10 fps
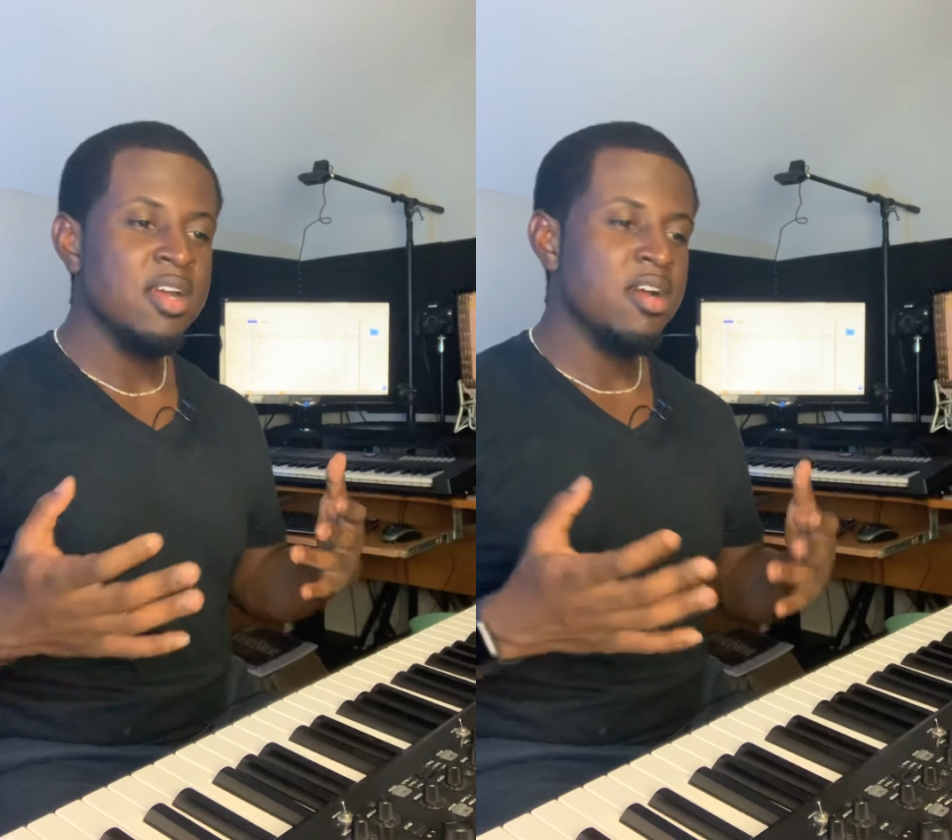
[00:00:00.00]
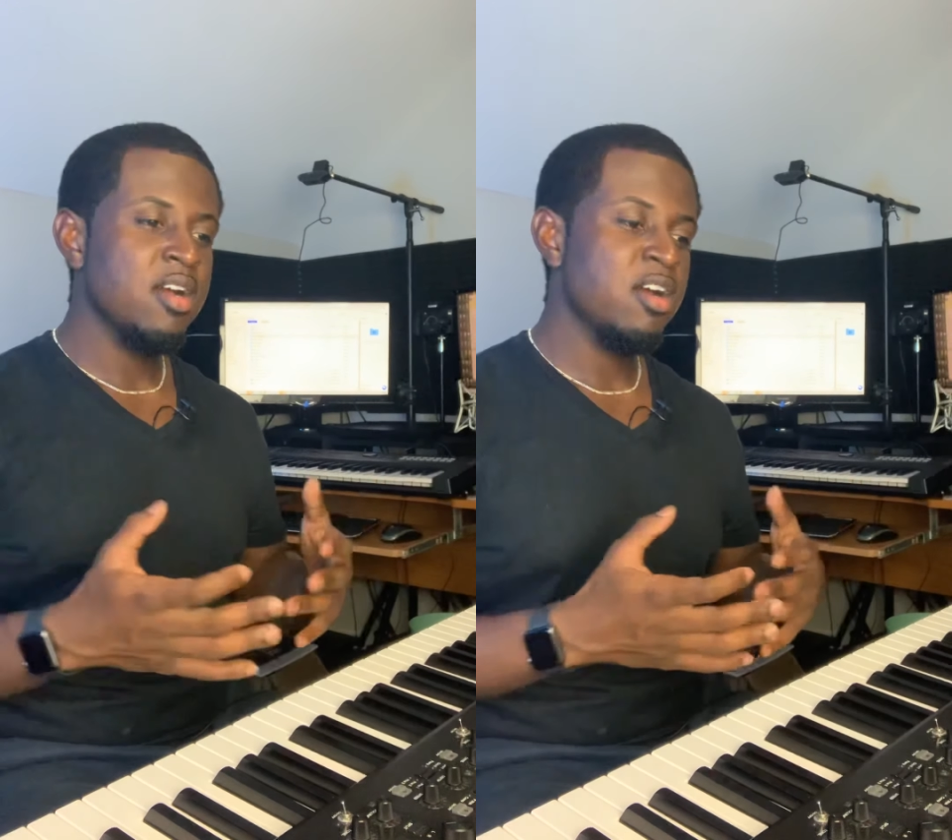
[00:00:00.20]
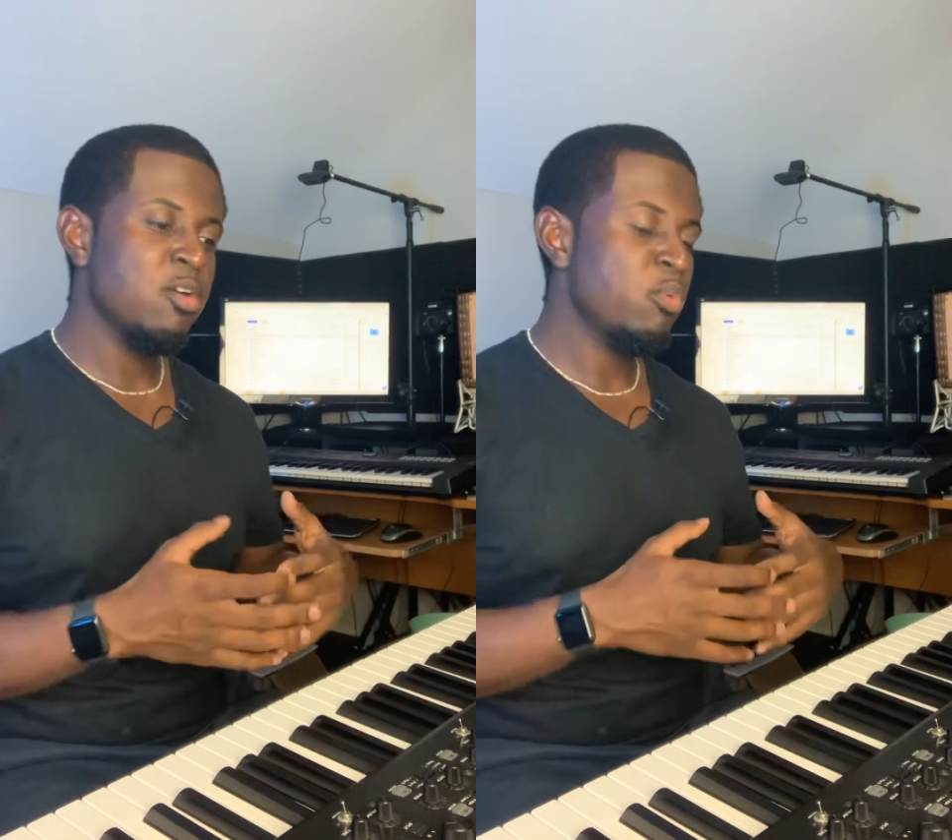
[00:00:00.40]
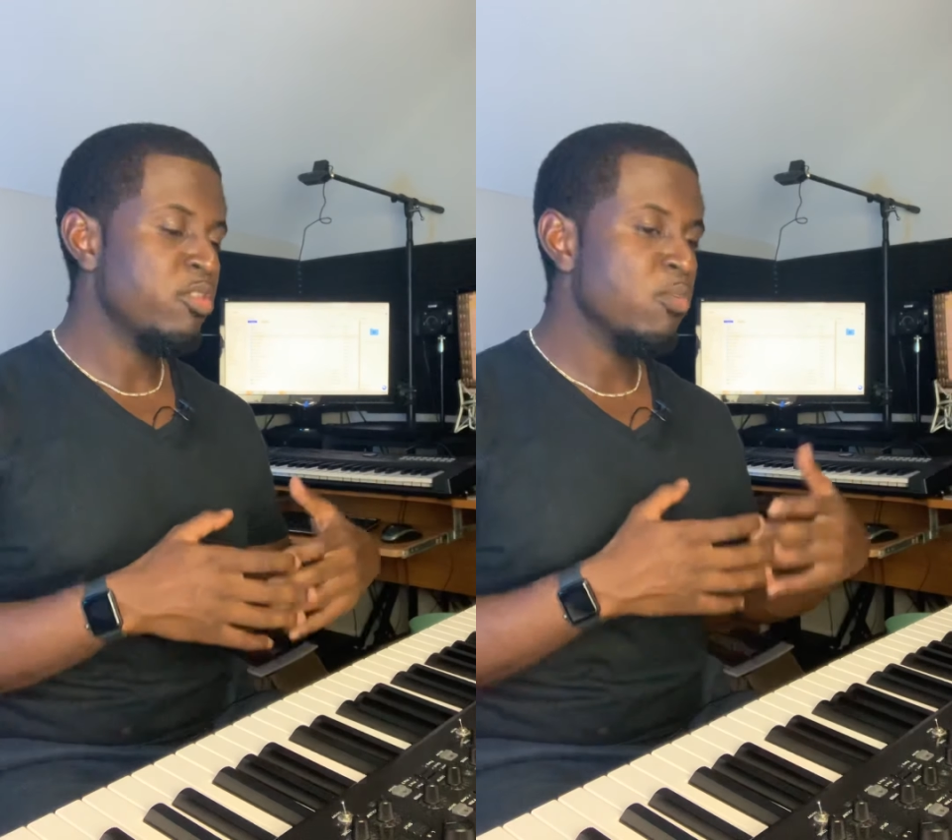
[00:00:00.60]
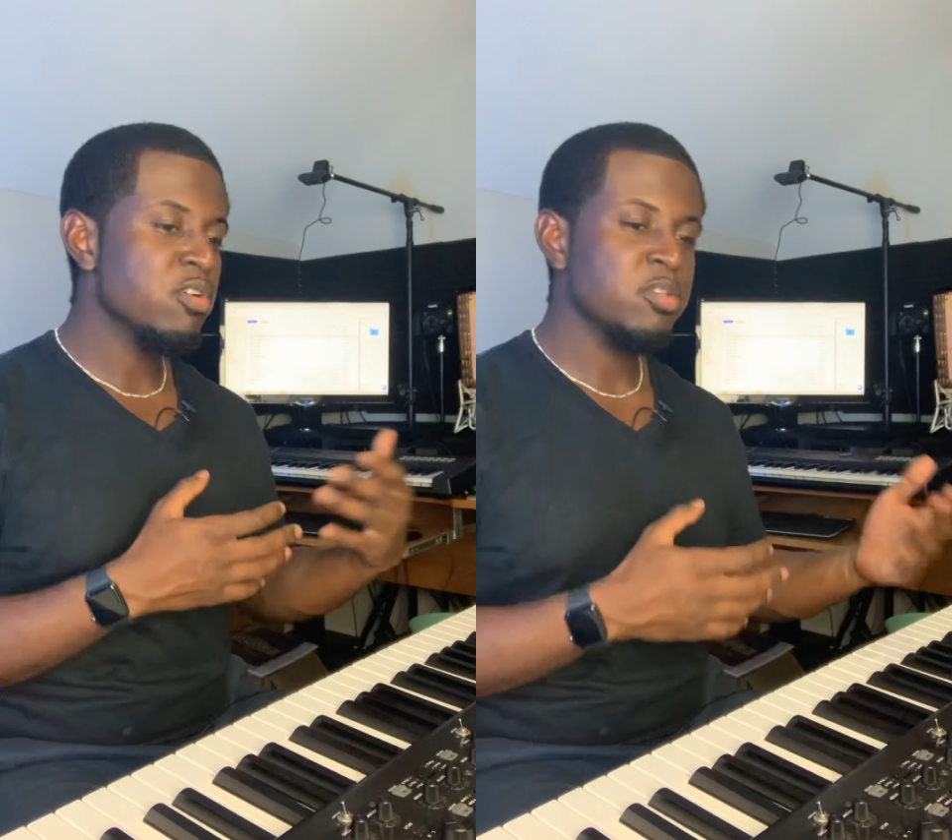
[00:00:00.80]
uh, with
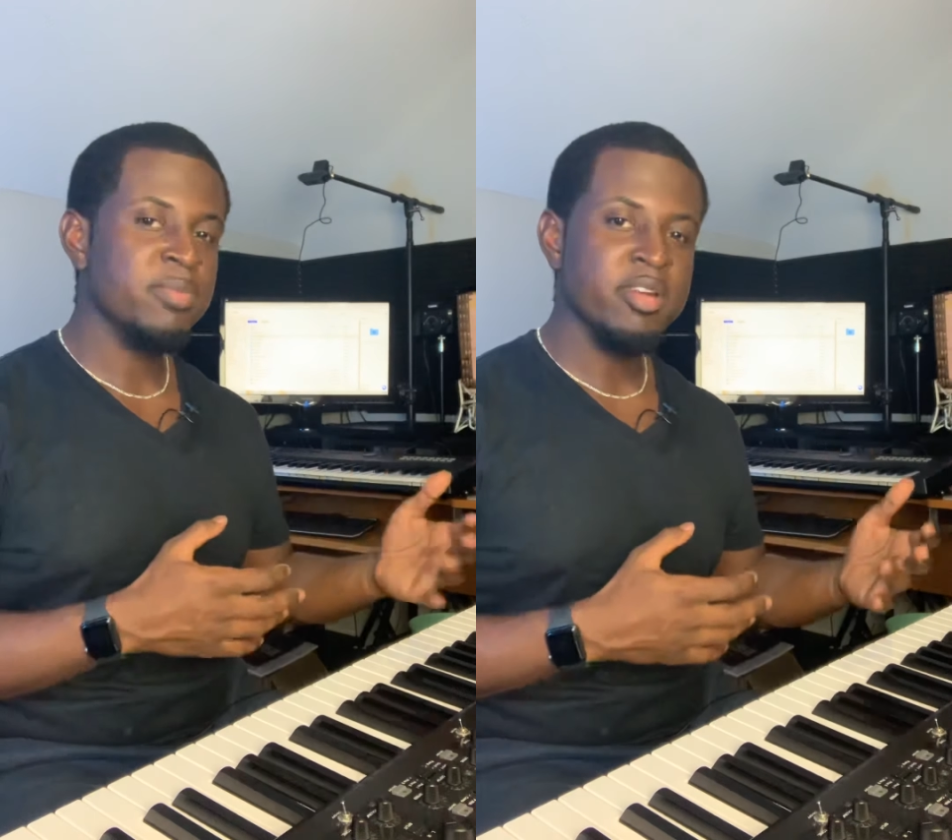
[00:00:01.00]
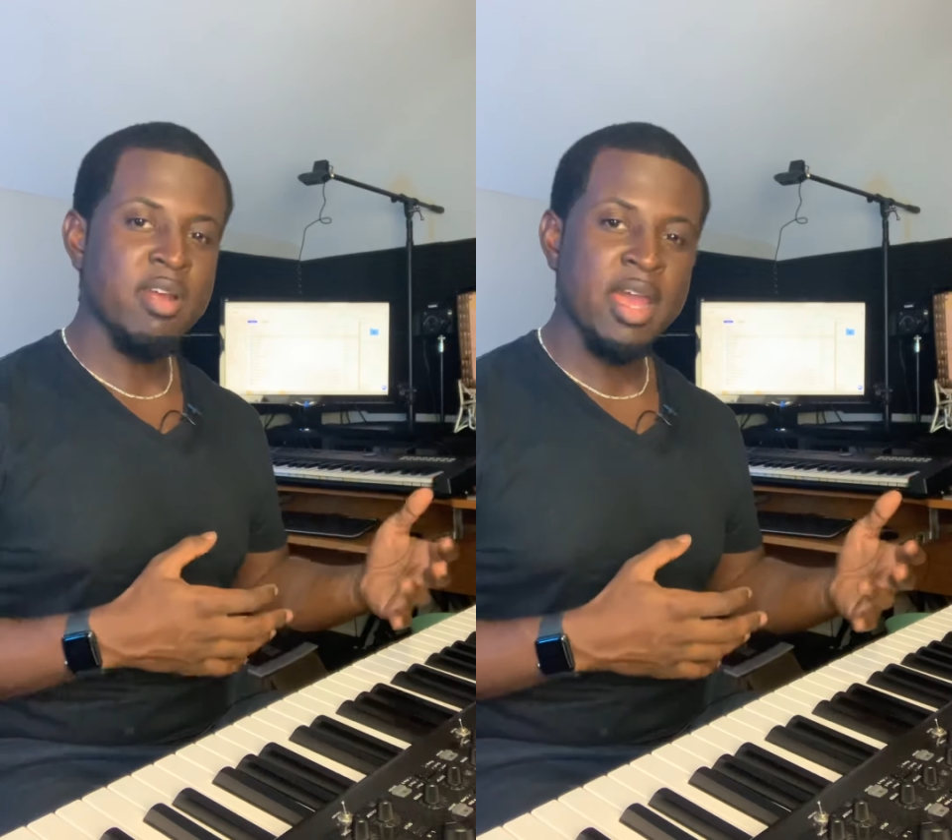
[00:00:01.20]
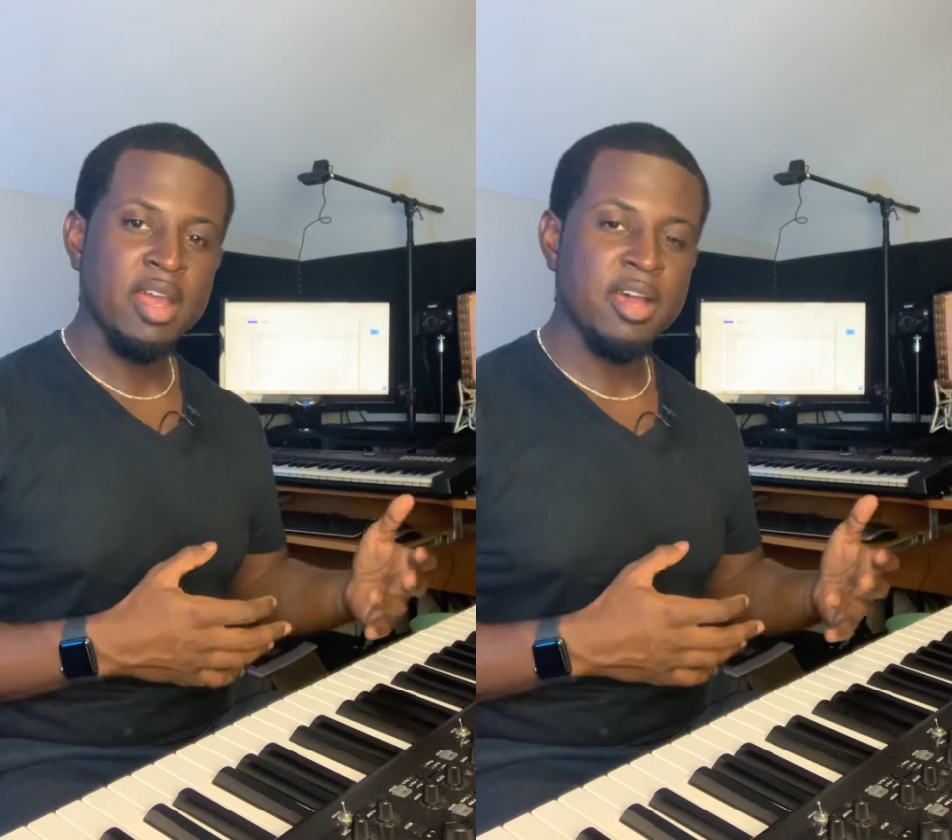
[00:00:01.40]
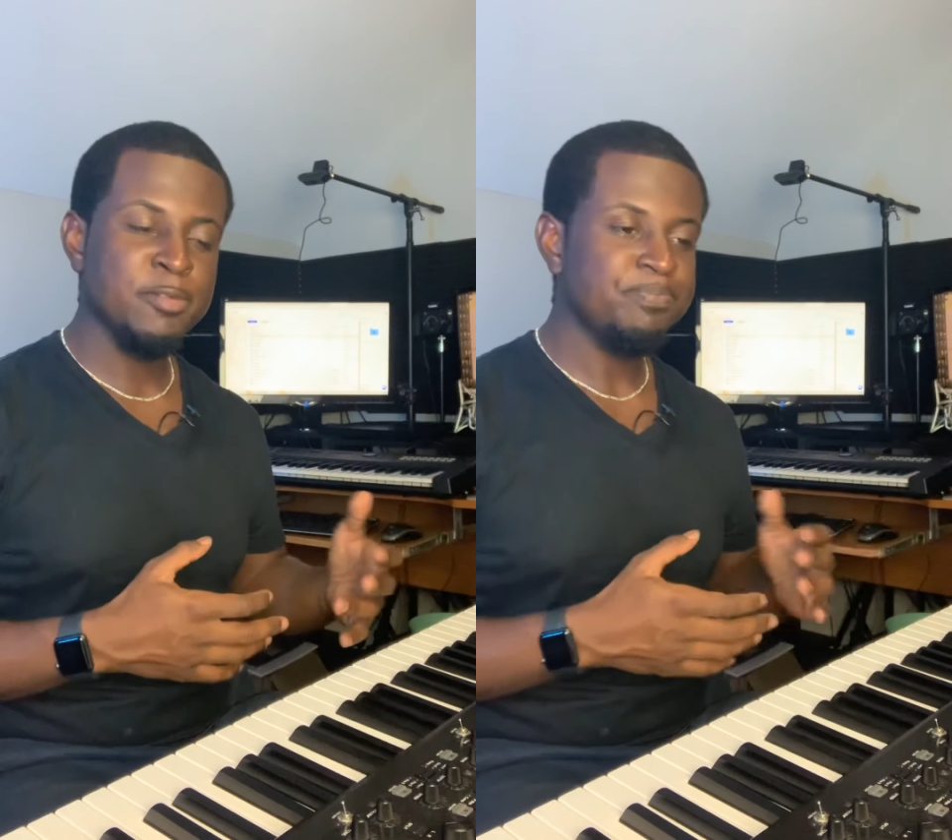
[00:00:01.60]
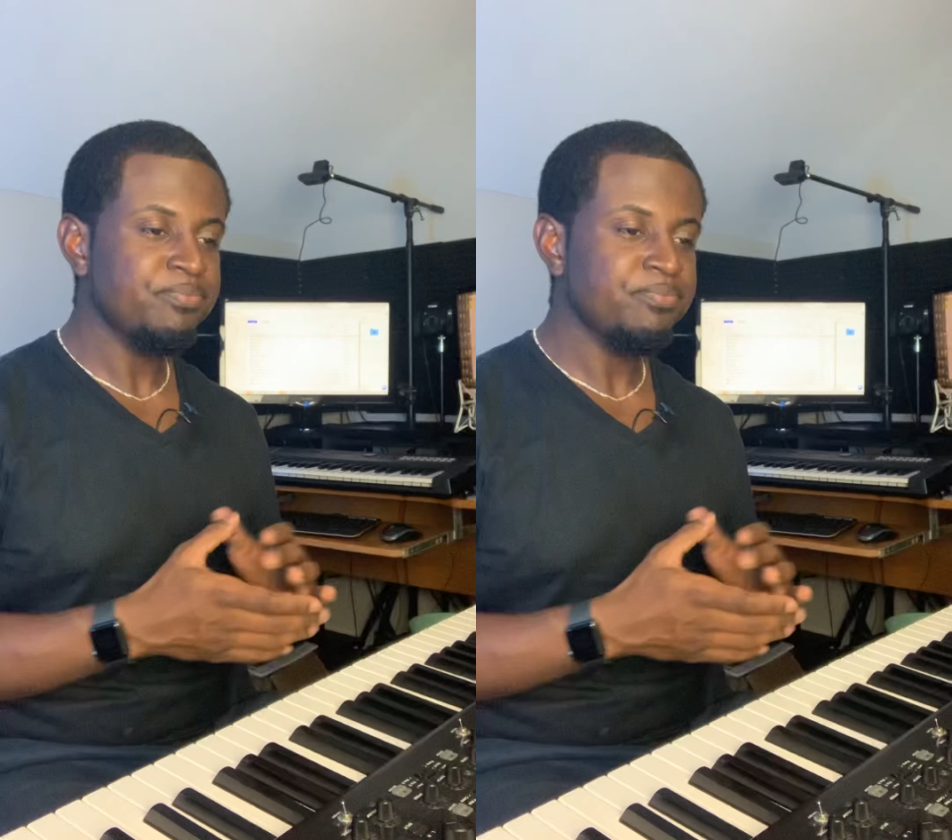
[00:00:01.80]
Worship Leader Hangout,